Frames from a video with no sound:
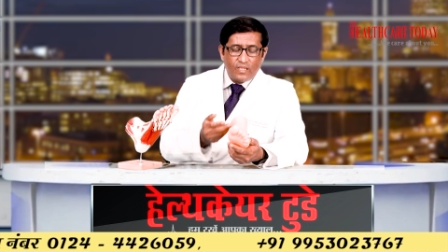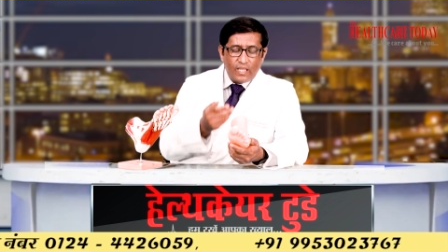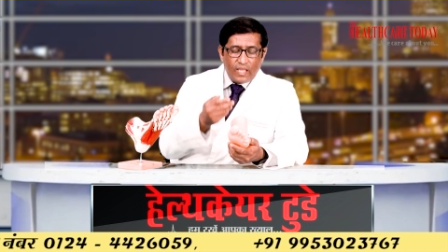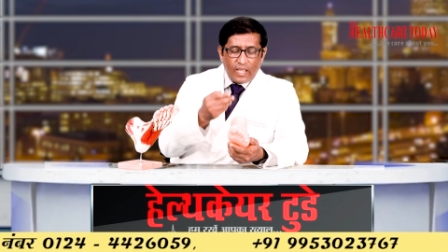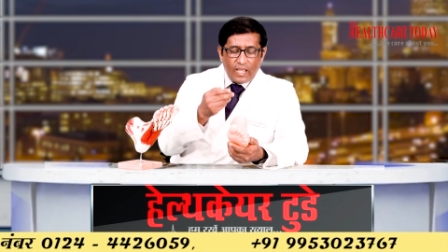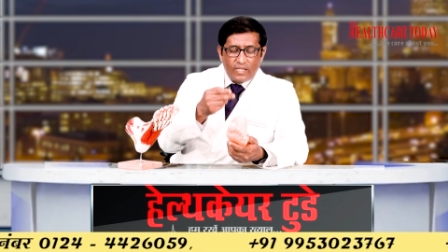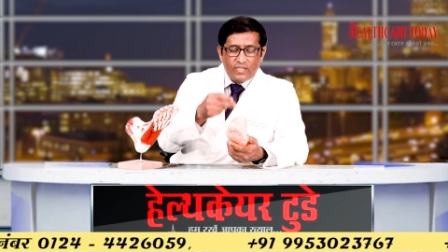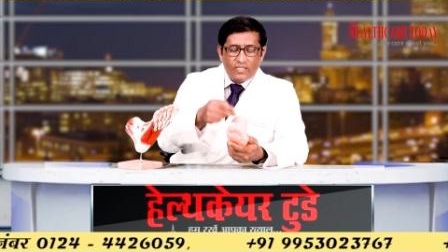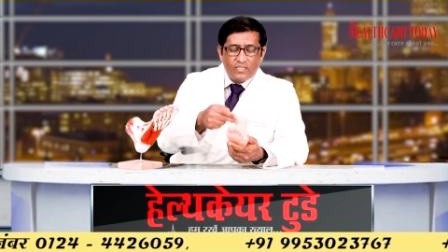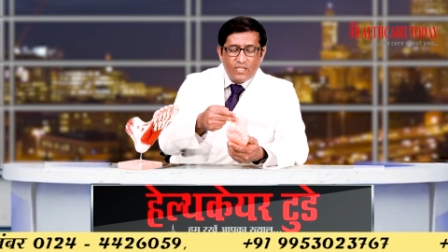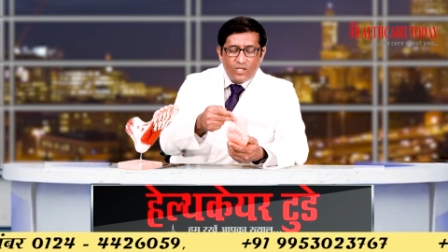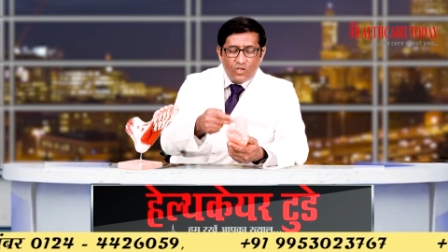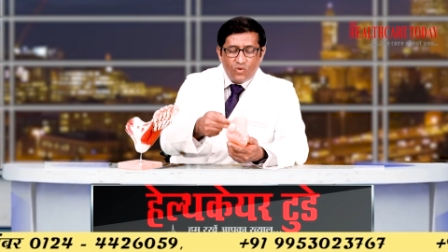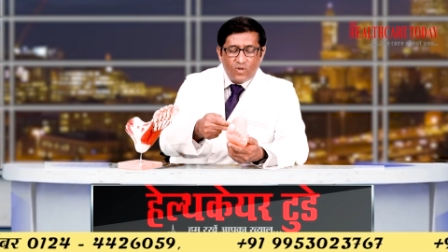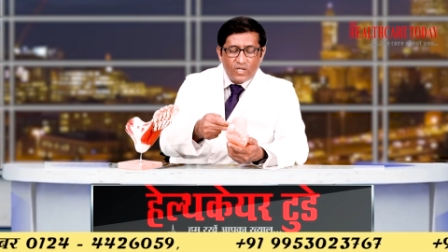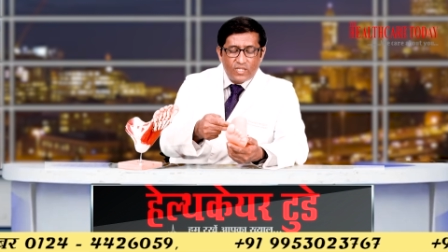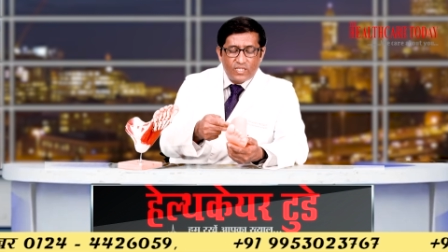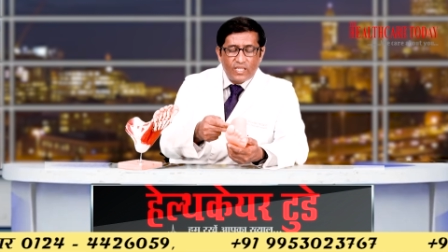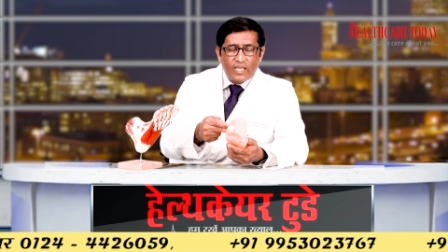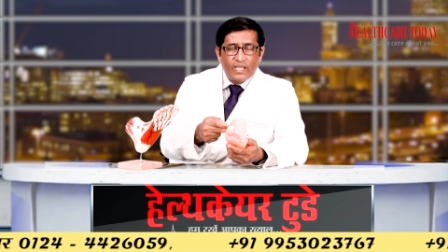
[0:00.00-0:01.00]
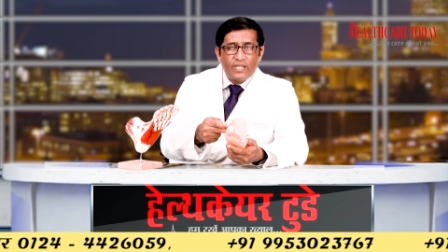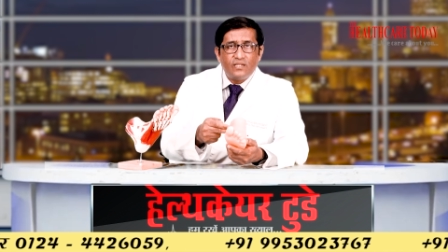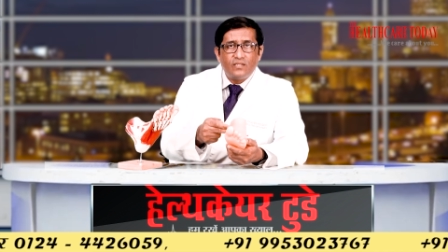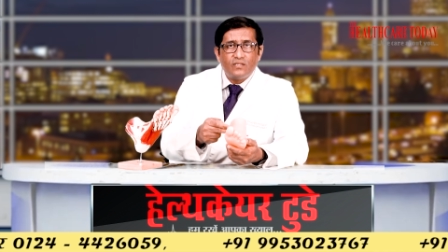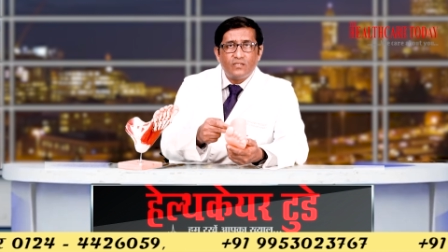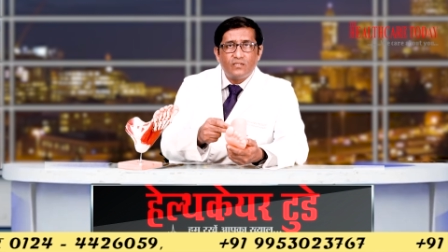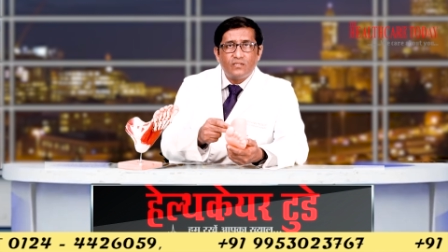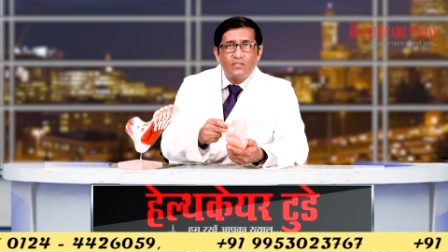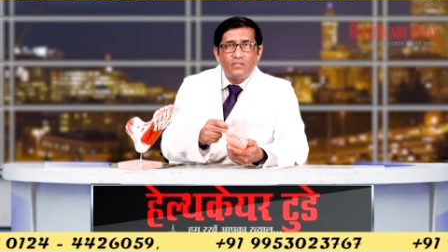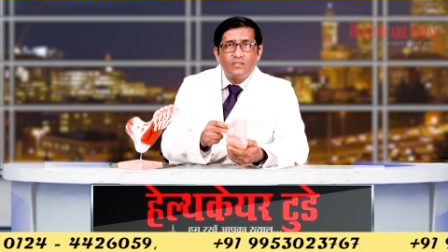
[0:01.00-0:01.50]
and in the lower side,
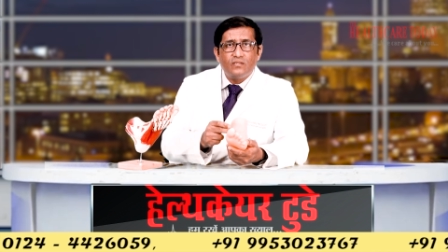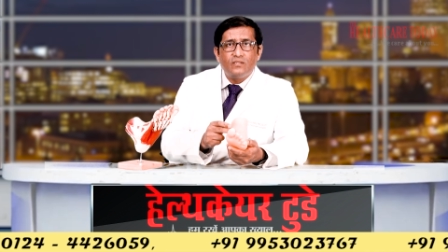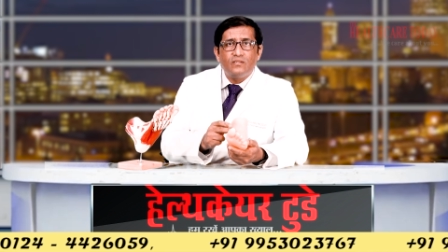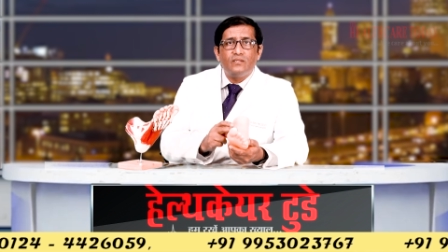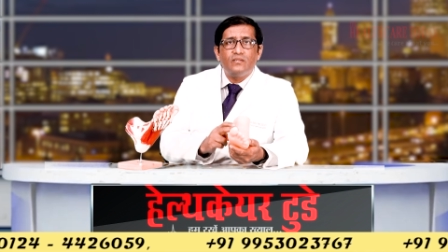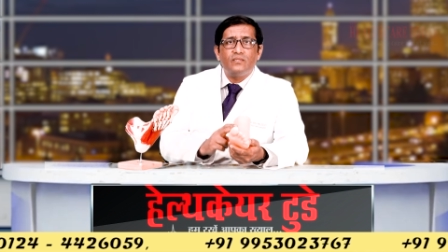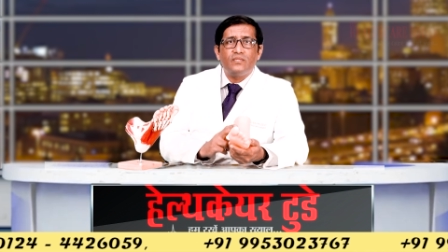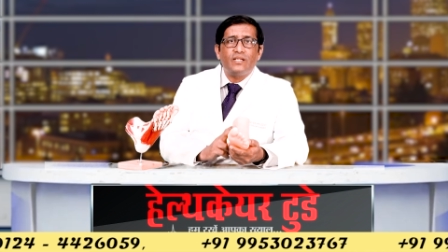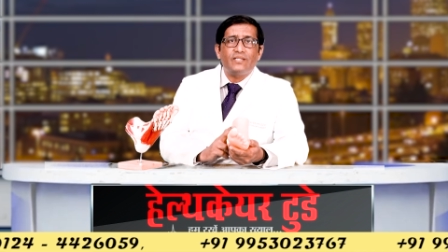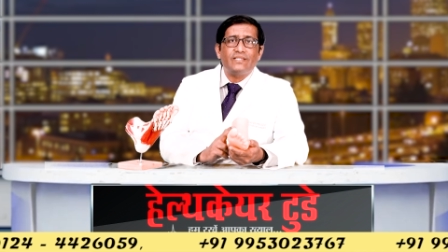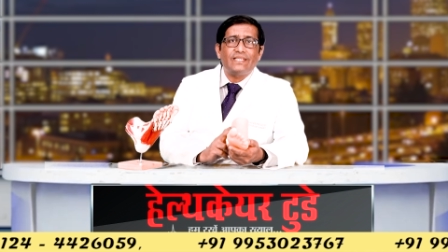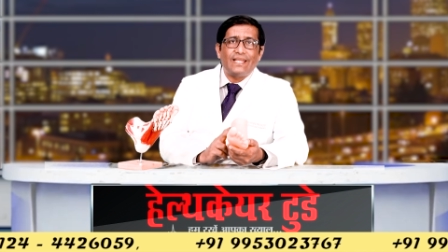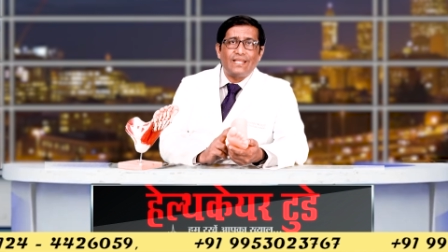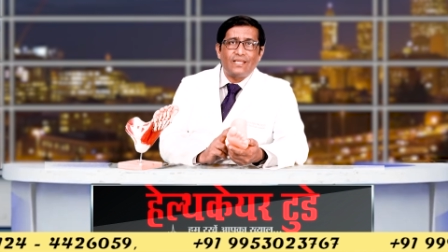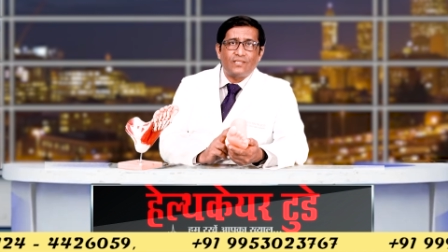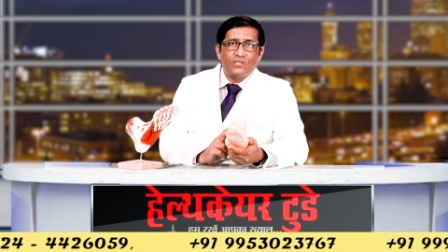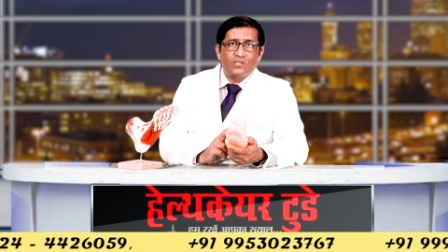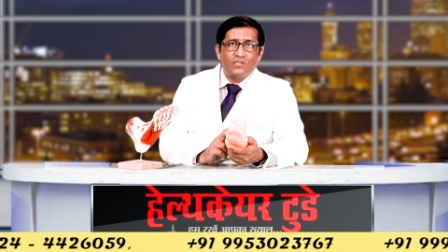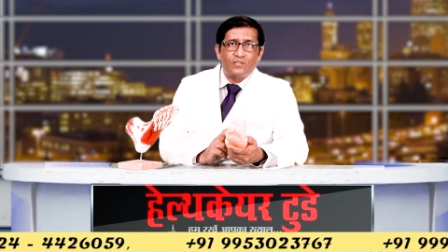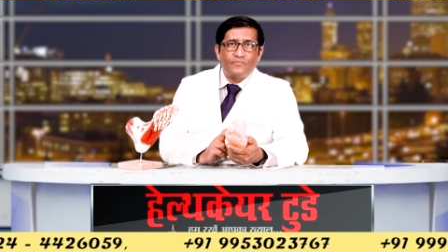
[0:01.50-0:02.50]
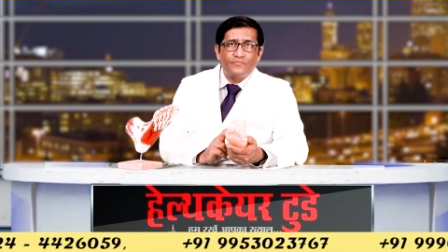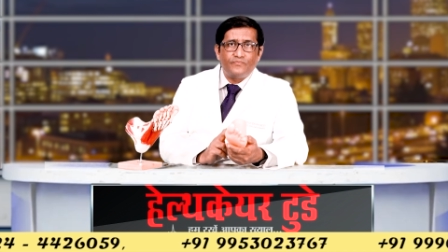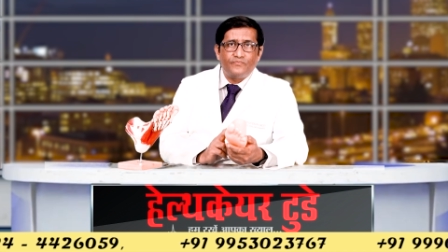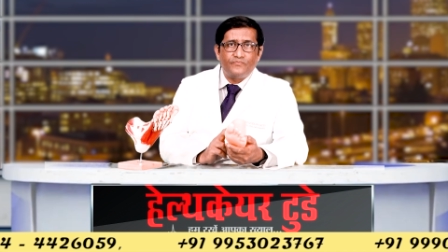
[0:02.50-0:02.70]
the talus.